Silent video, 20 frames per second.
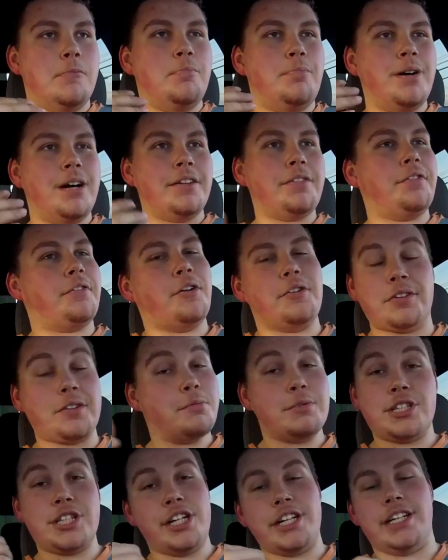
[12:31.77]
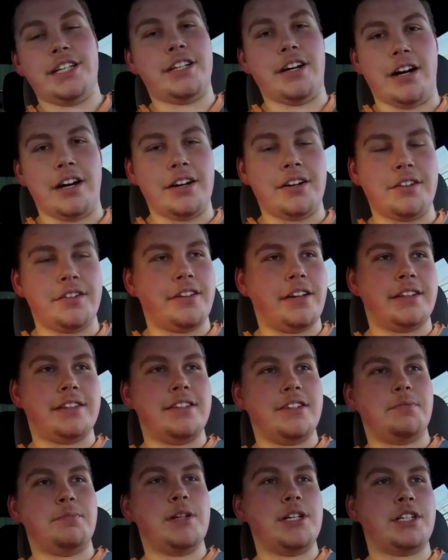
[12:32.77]
But throw some shitty tires like
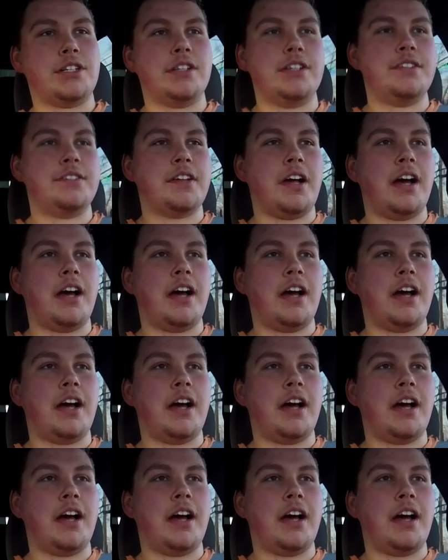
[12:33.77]
these Michelin's